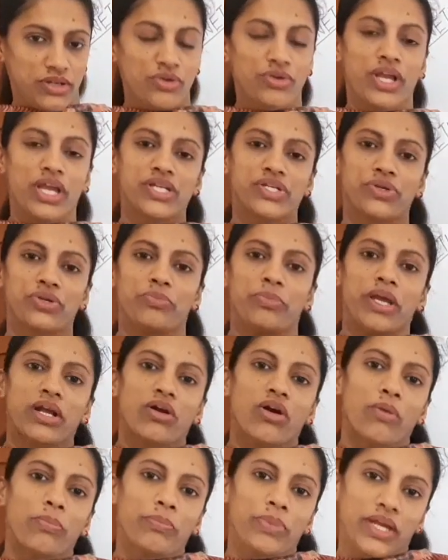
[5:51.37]
Okay, should be
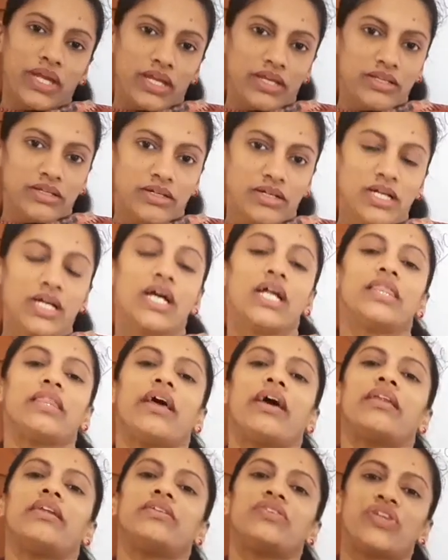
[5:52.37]
copied.
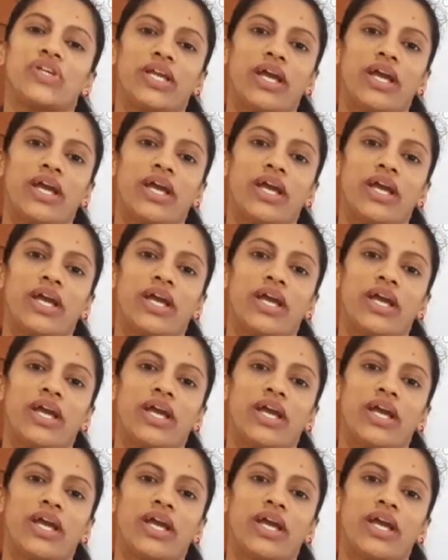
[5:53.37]
Then